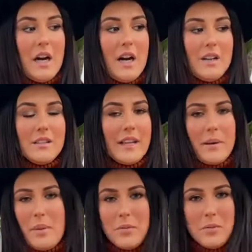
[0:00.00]
like I
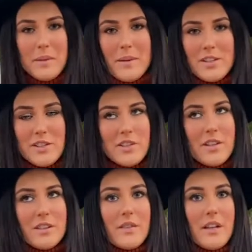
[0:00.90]
probably mentioned
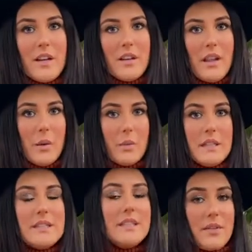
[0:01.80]
throughout the video, like we
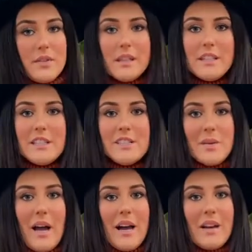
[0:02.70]
definitely do
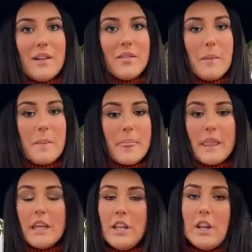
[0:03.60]
have,
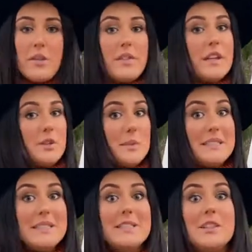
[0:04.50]
you know, things we
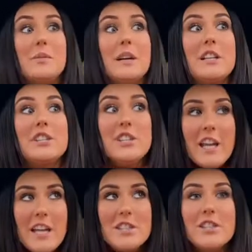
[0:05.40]
still want to
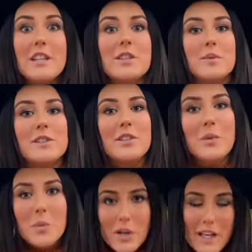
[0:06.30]
change, things we're
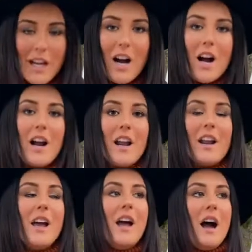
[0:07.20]
still working
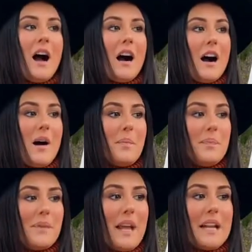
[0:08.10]
on.
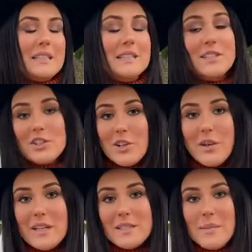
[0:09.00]
Um, and I didn't show you
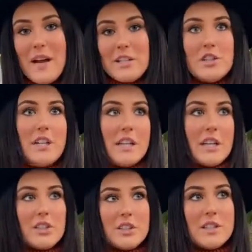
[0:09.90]
guys the master and I
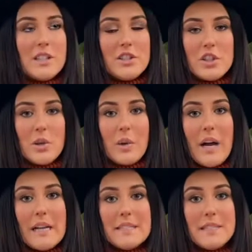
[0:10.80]
also didn't show you
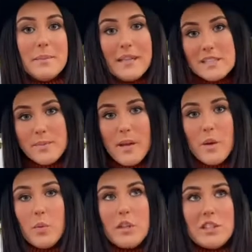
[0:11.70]
guys the
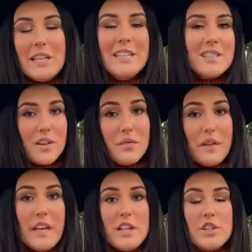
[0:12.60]
basement, which is
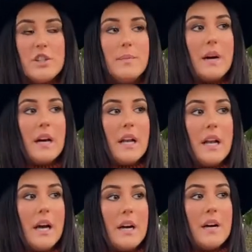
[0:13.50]
unfinished,
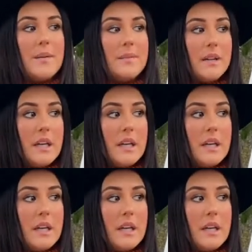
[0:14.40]
but um,